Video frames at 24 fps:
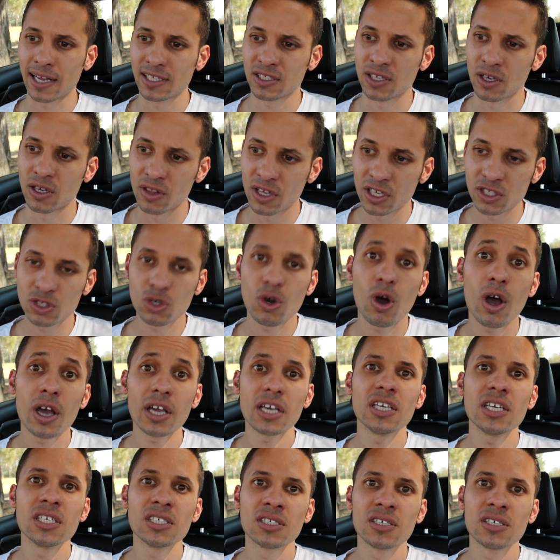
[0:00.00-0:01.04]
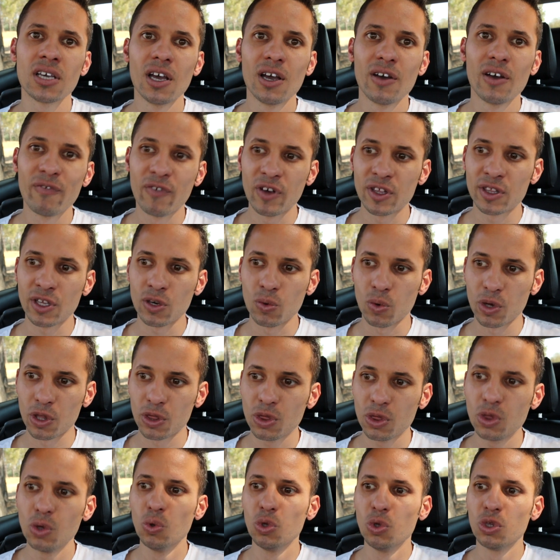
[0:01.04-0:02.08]
So this car is fitted
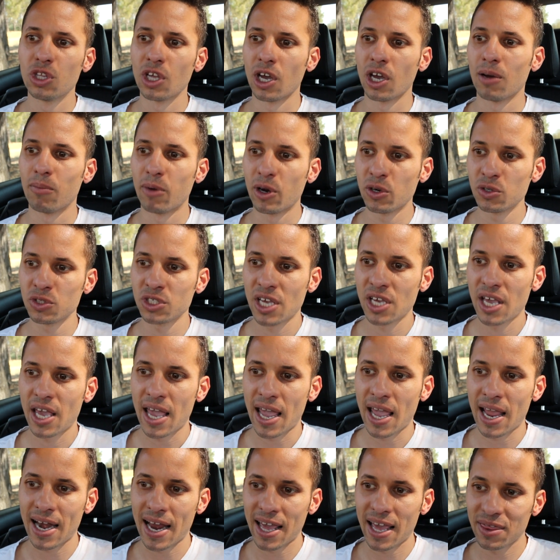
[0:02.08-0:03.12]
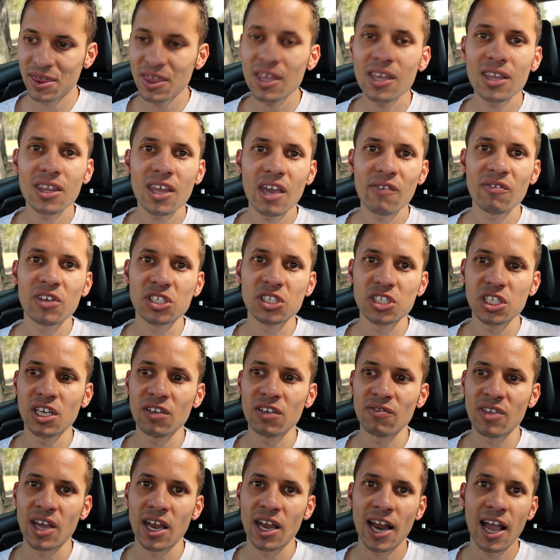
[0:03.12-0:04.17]
with 2 turbos, and I think they've
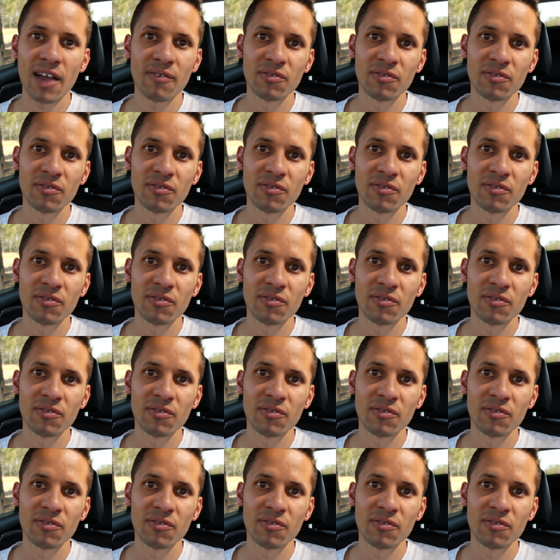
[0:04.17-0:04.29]
achieved that.